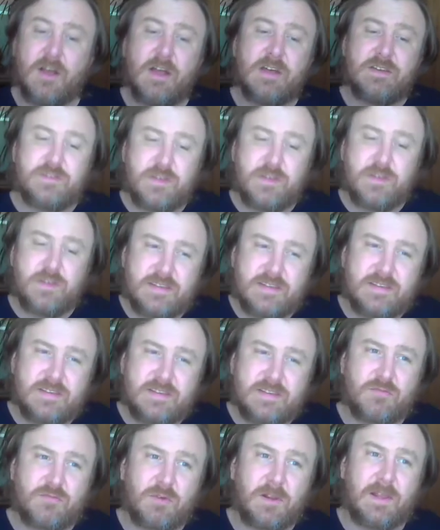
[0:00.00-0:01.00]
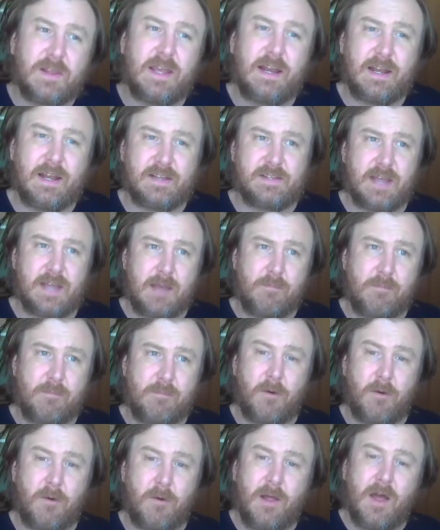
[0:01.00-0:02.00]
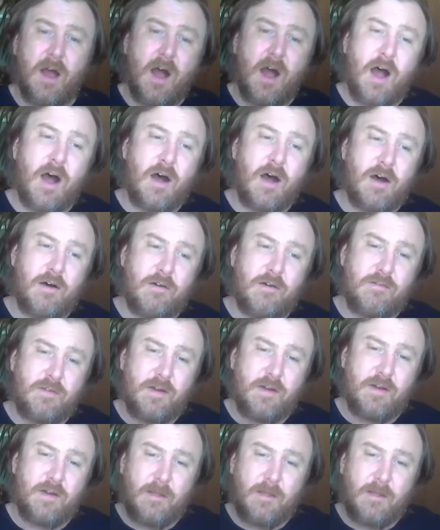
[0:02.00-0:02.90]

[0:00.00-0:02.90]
So this is really an example of